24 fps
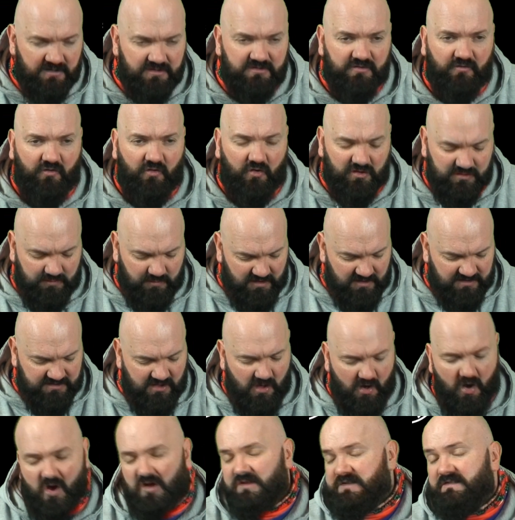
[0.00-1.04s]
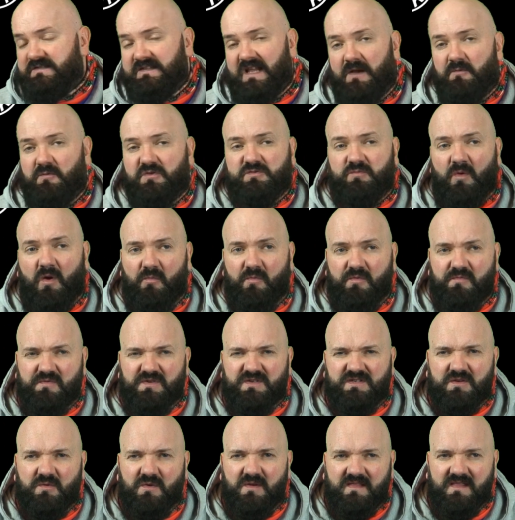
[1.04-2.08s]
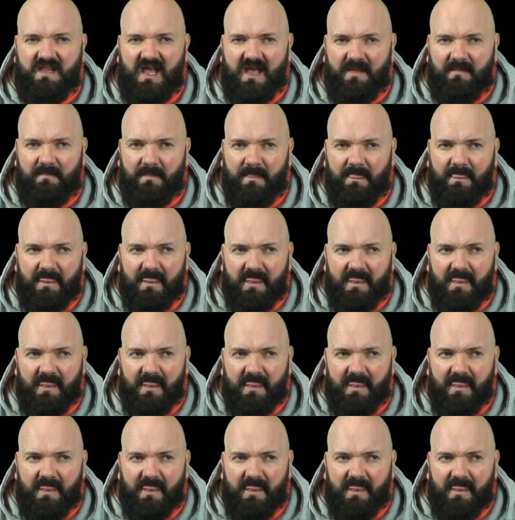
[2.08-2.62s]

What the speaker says: So those were the talks, and that was what we was doing then.